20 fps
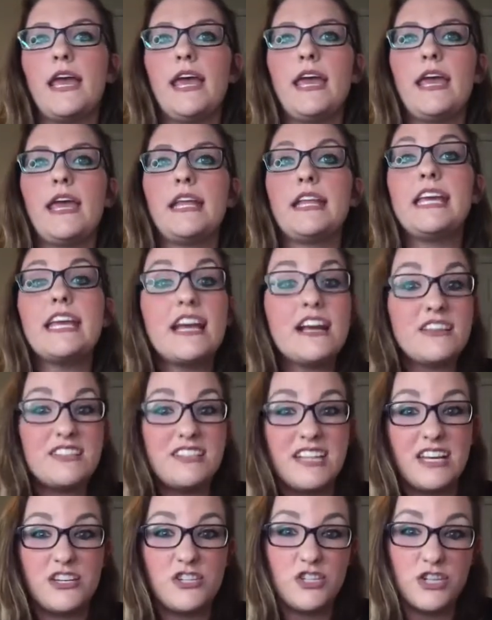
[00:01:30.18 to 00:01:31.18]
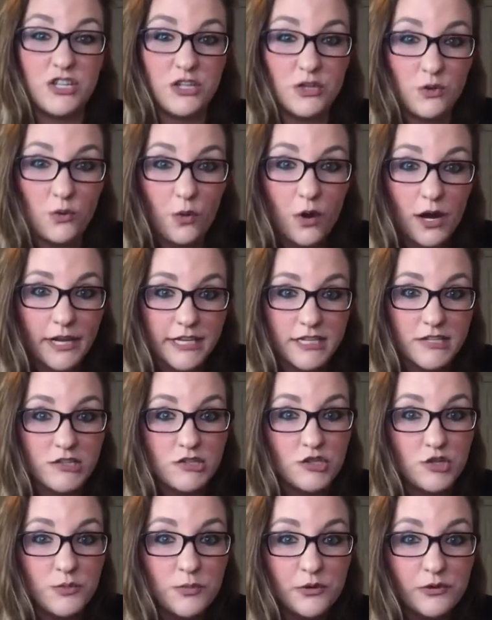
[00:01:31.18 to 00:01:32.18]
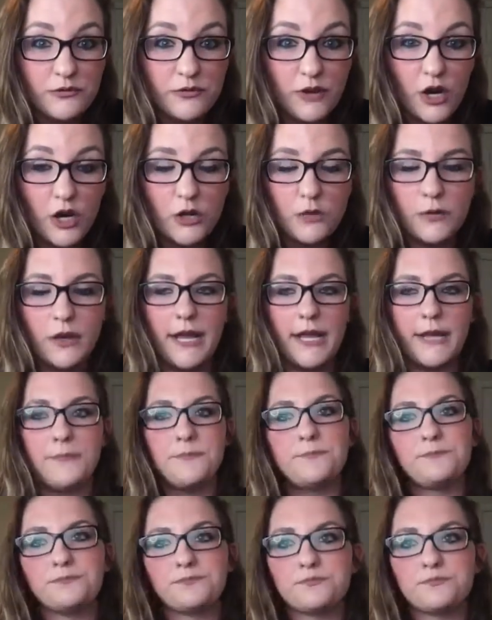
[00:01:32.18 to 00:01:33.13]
and he got stationed in Hawaii, super far away.